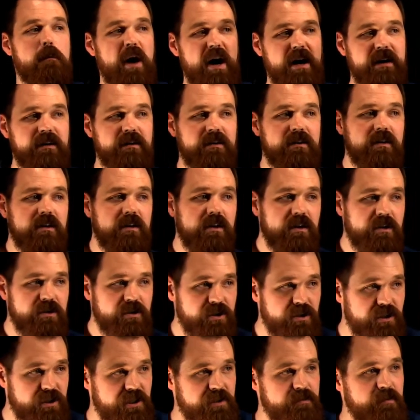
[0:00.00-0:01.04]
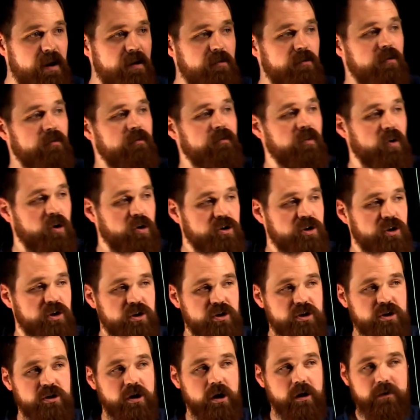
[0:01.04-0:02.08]
button. So this is my reverse
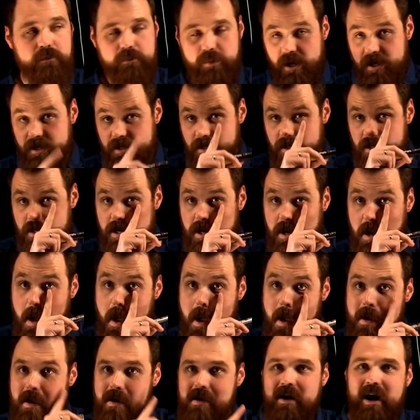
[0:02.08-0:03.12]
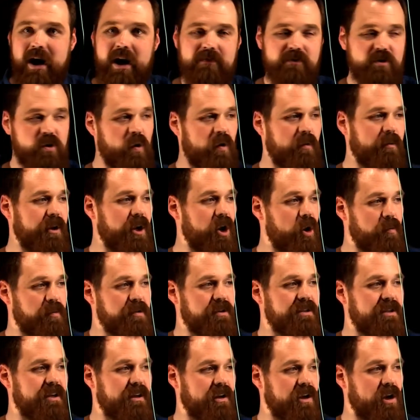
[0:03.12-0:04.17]
start button. I have a normally open
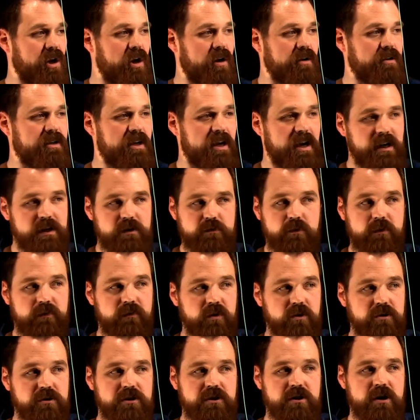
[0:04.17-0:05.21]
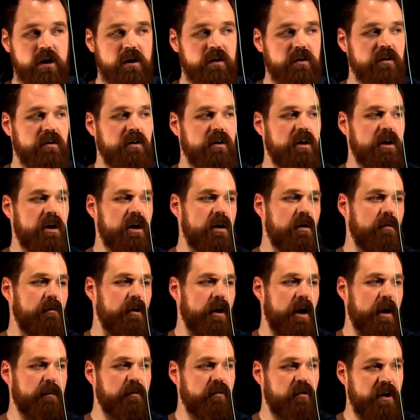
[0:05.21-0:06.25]
set of contacts, reverse start. When
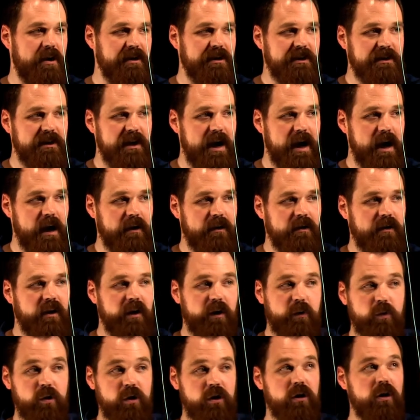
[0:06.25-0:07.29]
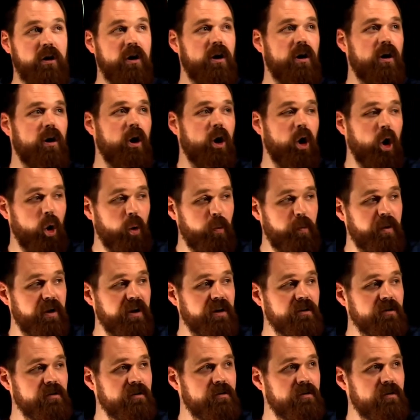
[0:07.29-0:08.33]
I press that, it will
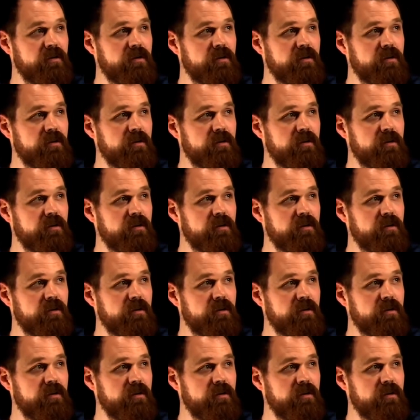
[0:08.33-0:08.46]
open